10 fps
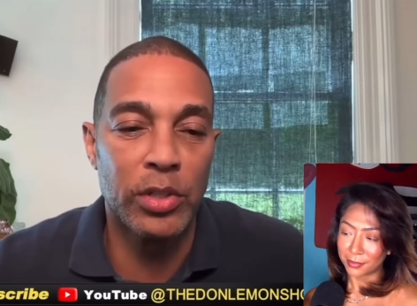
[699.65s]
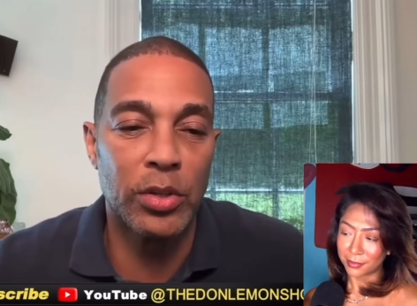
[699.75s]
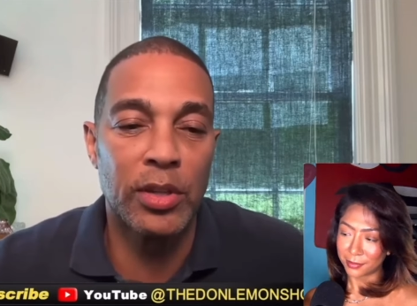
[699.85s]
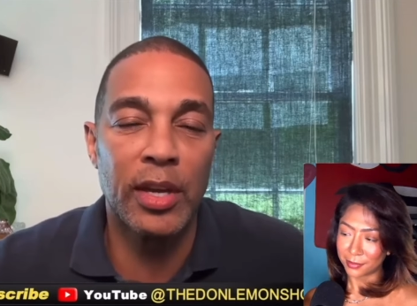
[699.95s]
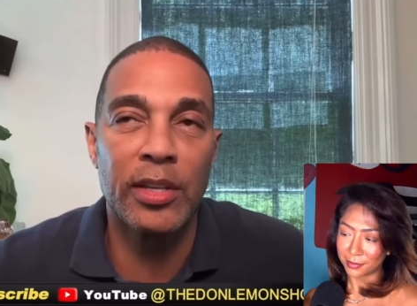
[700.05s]
Speaker 1: You
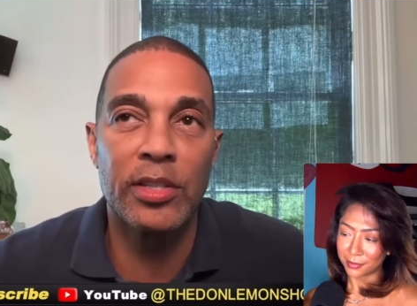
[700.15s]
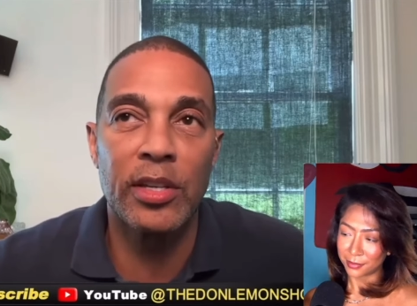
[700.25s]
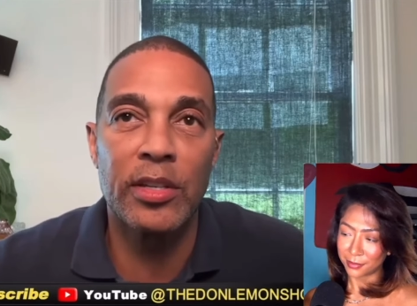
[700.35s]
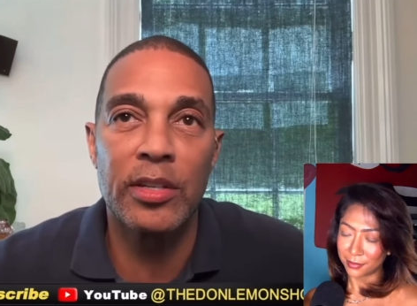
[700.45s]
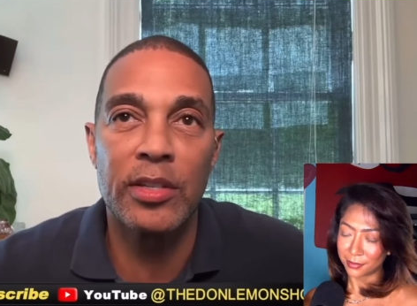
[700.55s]
think it's a
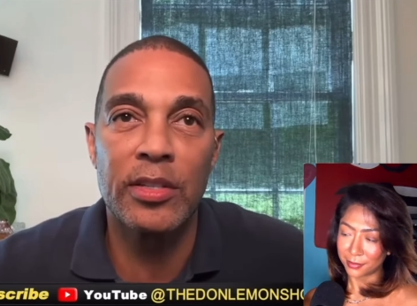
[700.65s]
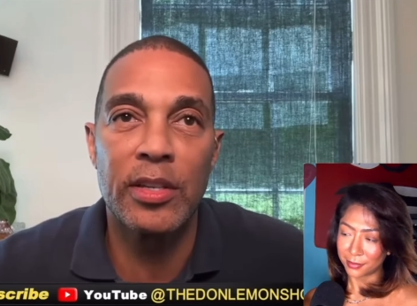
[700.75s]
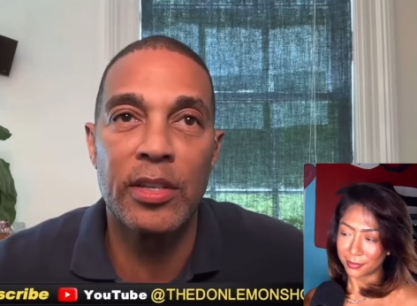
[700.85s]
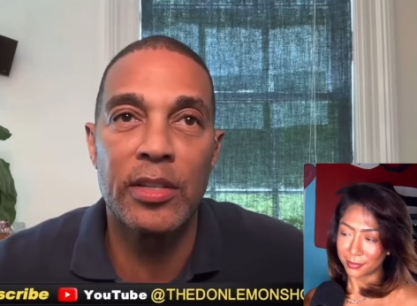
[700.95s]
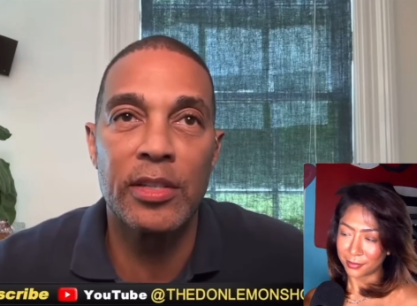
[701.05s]
it's
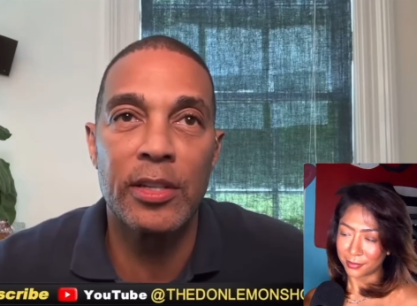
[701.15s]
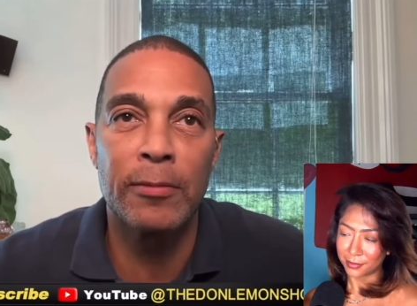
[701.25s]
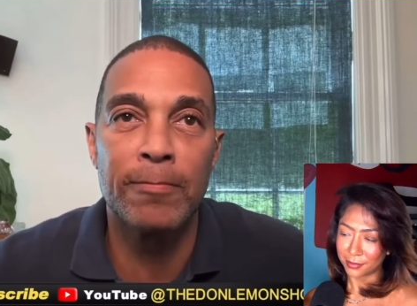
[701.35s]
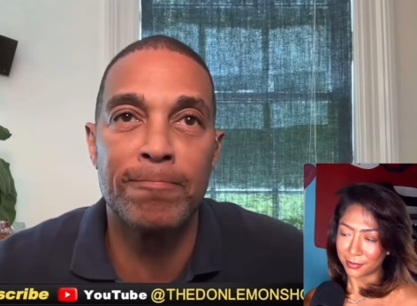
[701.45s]
it's a